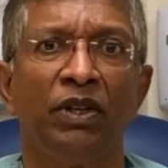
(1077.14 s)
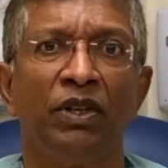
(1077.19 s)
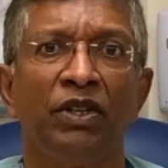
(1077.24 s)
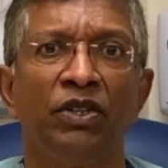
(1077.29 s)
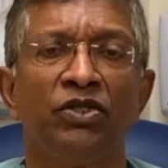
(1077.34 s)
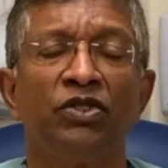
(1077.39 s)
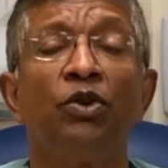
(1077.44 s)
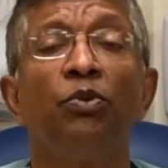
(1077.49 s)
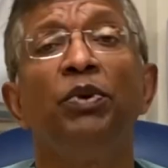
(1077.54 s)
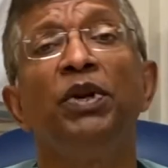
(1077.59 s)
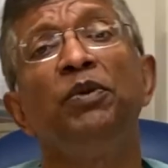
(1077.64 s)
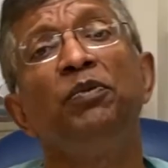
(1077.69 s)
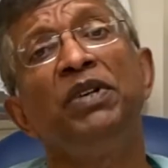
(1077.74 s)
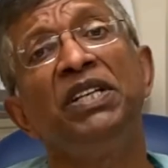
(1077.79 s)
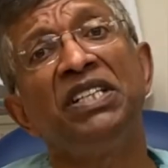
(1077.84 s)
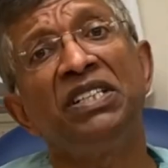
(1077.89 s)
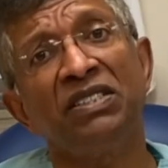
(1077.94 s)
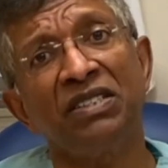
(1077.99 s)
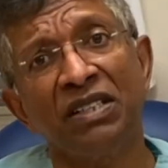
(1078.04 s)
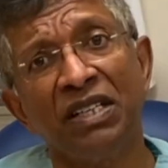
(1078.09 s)
So when we
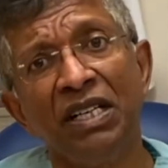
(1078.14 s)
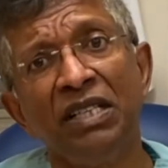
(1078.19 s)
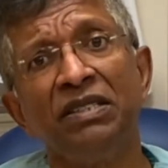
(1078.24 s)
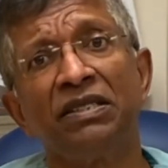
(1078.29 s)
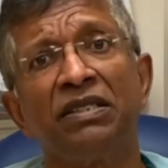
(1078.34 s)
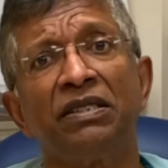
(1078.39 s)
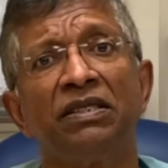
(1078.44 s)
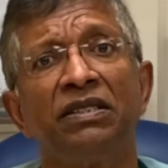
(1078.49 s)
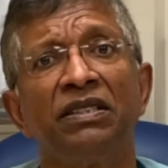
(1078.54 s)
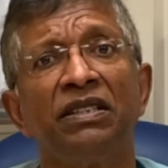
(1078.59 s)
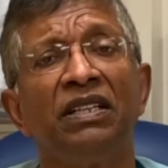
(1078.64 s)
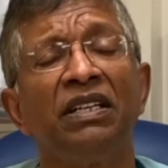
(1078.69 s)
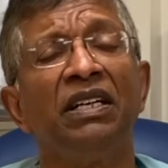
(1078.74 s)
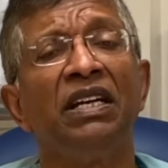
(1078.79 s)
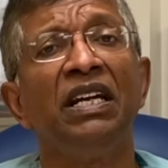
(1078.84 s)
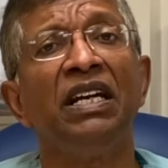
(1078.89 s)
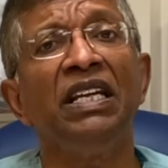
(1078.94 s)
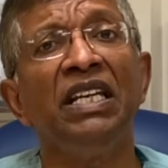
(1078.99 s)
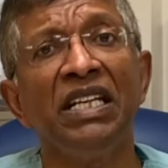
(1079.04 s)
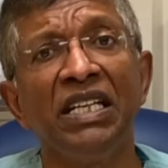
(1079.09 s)
discuss
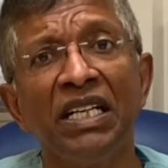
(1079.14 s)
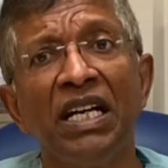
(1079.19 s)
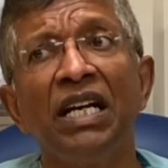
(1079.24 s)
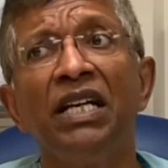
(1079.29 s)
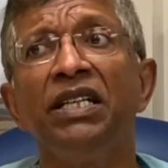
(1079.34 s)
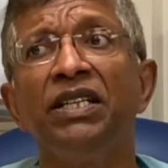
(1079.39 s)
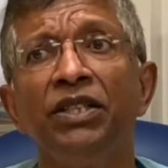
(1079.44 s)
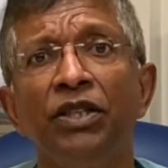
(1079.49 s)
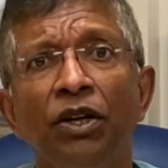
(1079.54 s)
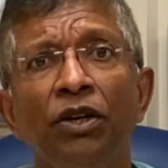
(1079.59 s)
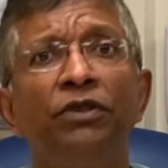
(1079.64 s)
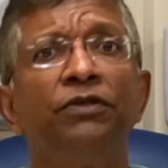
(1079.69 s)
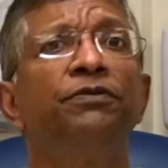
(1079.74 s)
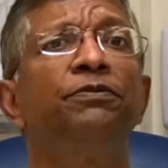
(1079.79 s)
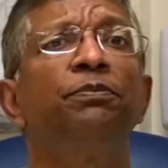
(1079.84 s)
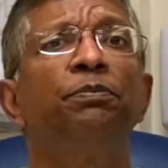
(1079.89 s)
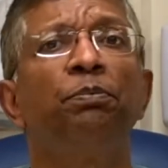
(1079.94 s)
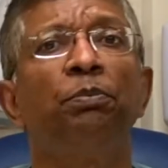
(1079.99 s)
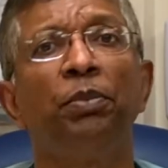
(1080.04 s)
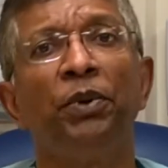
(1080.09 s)
any kind of
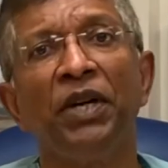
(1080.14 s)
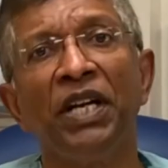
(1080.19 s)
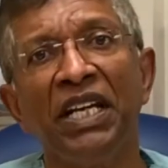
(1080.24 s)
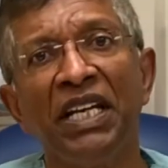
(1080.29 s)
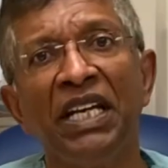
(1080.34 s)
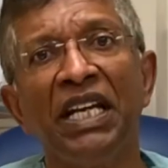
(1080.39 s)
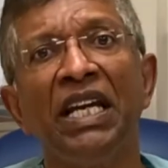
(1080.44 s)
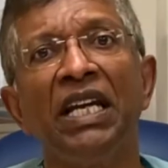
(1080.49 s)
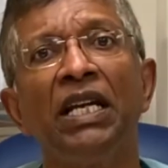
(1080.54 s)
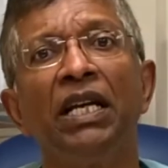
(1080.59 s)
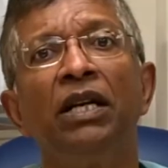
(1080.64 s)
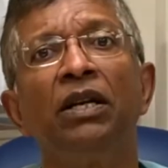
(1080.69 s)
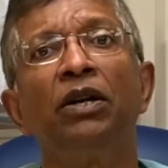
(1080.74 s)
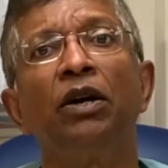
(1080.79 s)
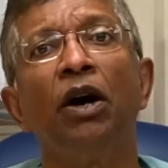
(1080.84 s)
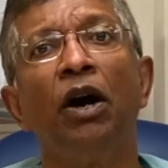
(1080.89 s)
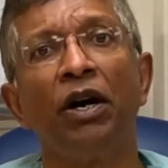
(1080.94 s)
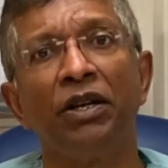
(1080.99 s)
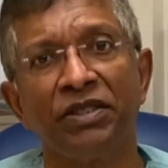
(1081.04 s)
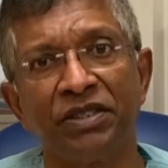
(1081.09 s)
prenatal
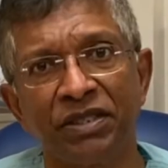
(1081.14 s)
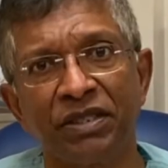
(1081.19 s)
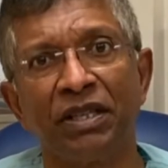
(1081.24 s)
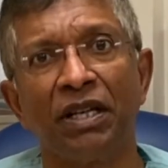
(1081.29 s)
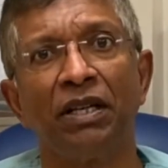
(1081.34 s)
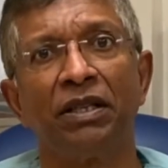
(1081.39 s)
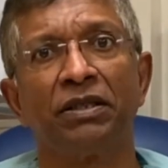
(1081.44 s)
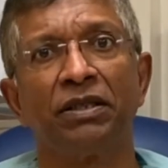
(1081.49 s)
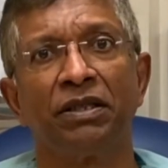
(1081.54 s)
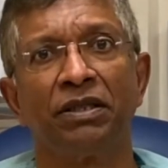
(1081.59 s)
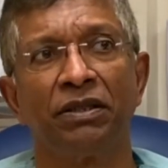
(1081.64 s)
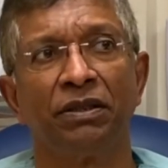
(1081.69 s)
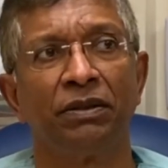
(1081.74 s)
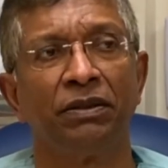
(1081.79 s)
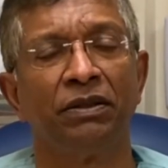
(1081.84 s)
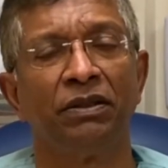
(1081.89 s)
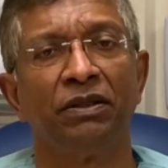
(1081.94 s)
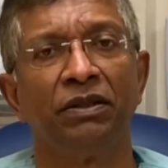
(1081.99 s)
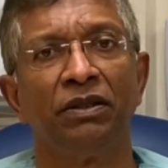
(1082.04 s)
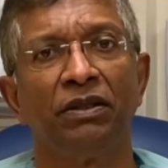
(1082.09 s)
consult,
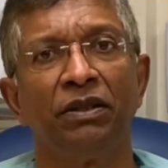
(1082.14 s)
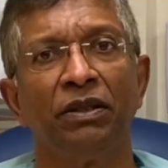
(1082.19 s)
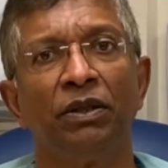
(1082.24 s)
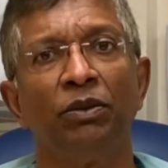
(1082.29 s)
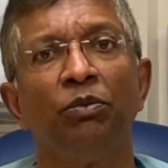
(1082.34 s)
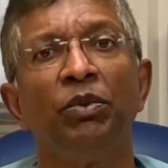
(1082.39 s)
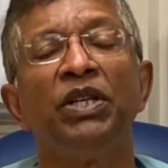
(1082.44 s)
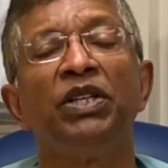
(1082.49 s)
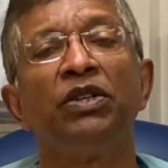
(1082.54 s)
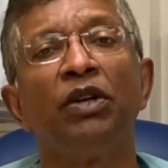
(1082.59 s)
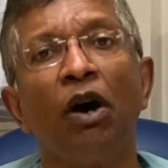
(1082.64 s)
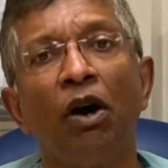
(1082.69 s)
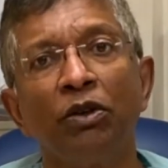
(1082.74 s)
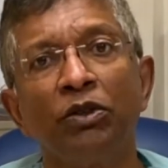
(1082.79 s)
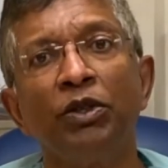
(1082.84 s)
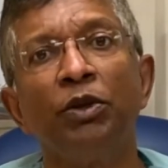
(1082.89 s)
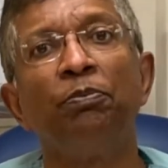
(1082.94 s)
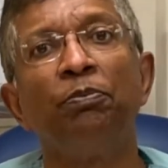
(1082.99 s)
we talk to